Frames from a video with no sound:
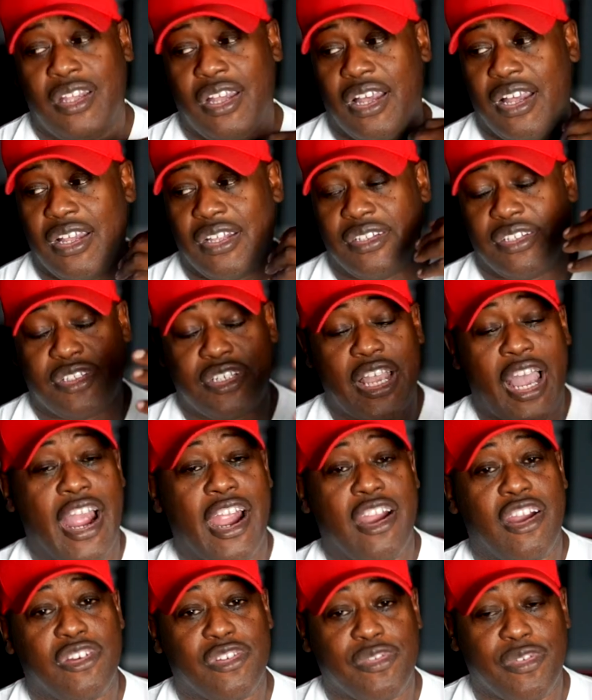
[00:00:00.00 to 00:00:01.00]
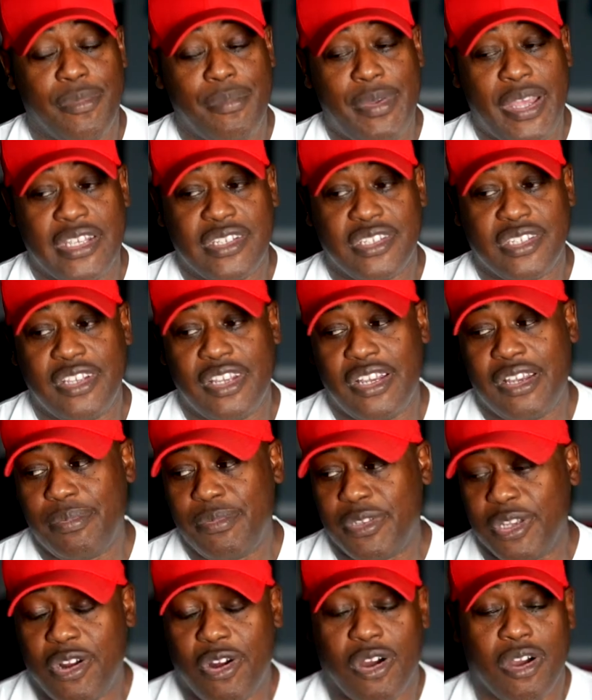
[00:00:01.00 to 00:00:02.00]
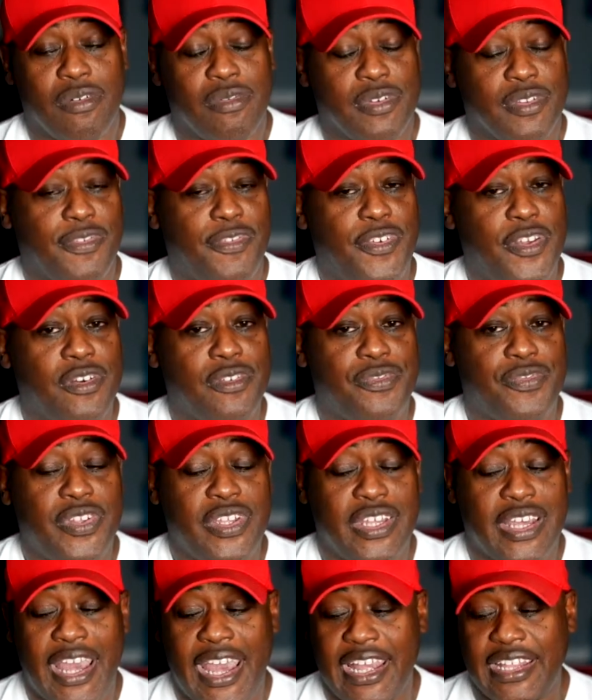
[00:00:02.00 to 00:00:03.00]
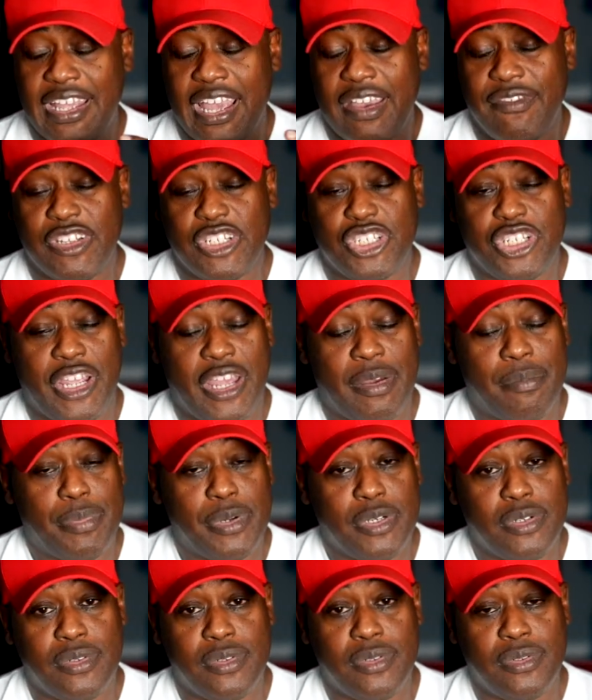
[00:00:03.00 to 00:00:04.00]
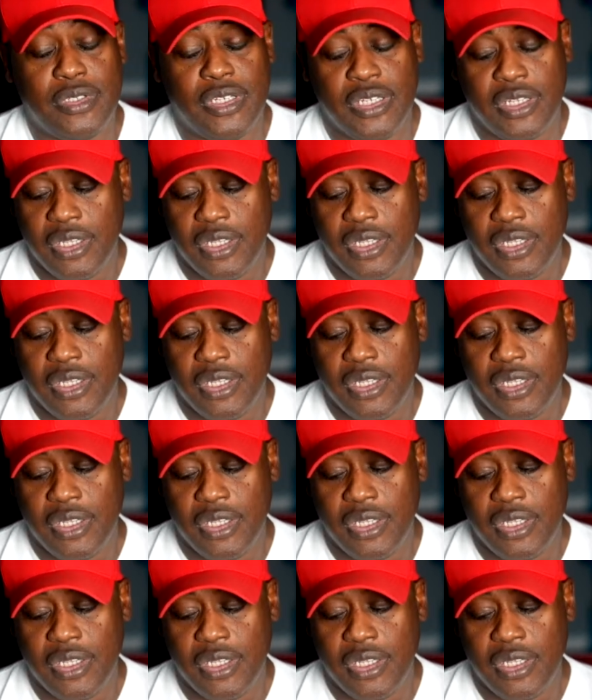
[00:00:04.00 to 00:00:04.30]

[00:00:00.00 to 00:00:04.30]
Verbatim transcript: Uh, the tires were messed up. The car was filthy. I had to have it shampooed.